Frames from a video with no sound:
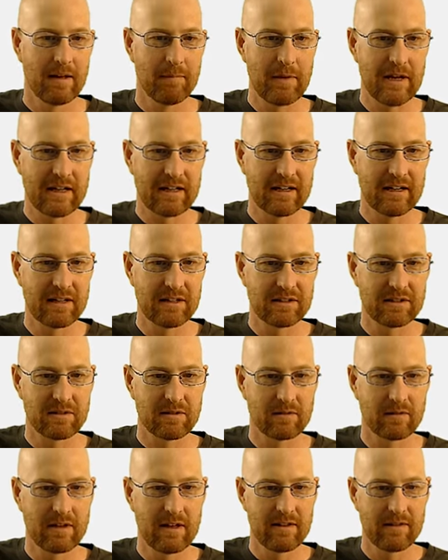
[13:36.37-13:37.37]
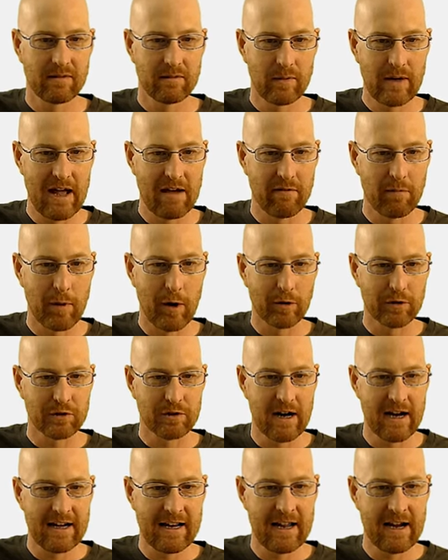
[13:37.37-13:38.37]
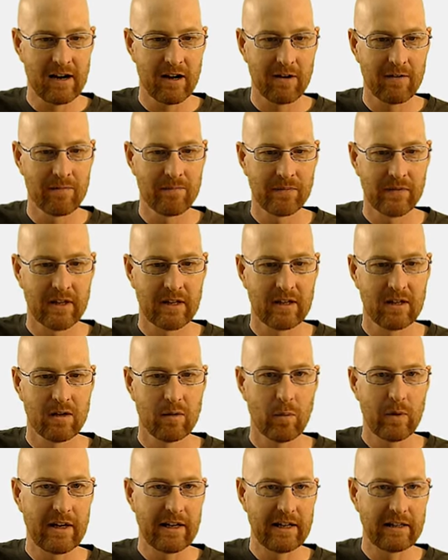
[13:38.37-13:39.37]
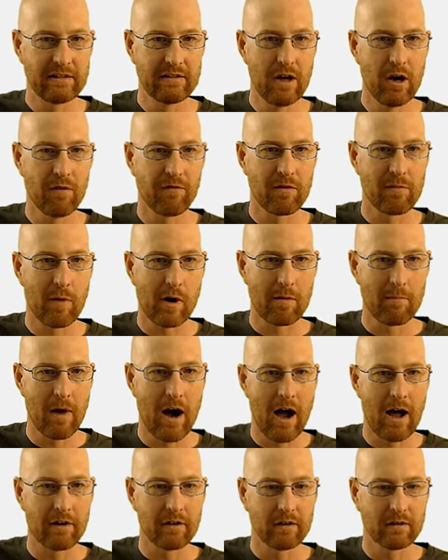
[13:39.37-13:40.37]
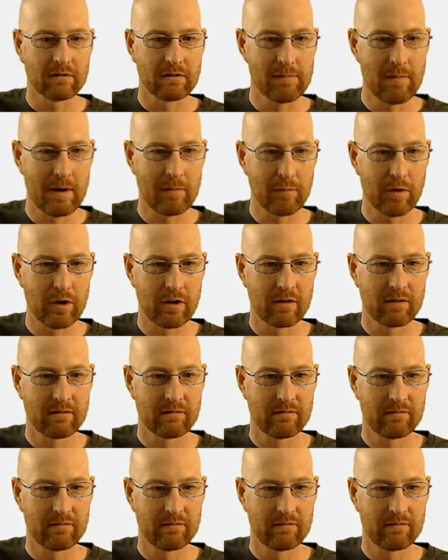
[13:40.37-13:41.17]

because we have a post right here. We know from our model, remember,